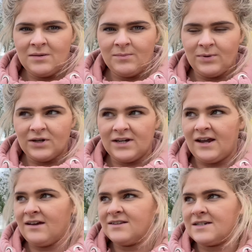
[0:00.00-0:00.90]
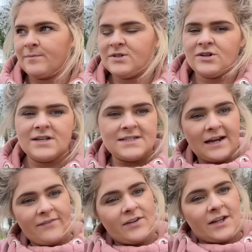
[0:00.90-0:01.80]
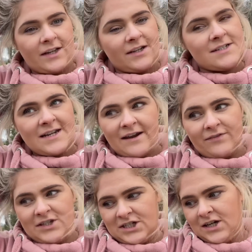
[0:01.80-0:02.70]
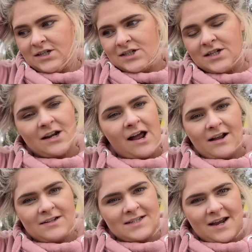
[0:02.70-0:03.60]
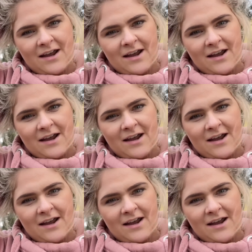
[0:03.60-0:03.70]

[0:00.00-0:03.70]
But yeah, the temperature has definitely changed, and